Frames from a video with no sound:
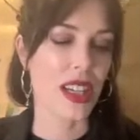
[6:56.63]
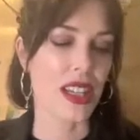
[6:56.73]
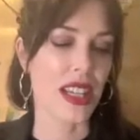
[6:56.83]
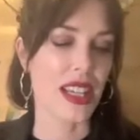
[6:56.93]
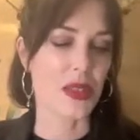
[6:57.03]

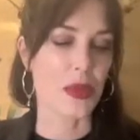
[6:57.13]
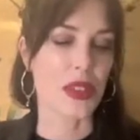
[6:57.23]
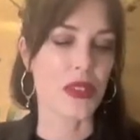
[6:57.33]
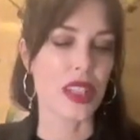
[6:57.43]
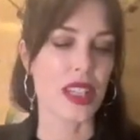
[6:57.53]
And I guess one
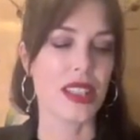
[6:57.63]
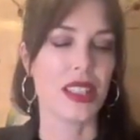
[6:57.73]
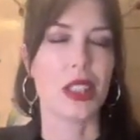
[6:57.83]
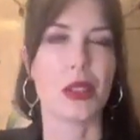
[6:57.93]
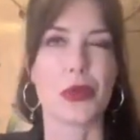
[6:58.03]
of the
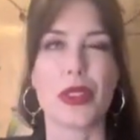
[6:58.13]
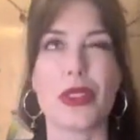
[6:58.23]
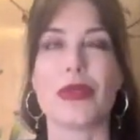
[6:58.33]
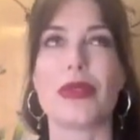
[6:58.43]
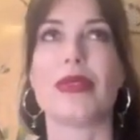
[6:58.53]

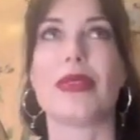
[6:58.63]
real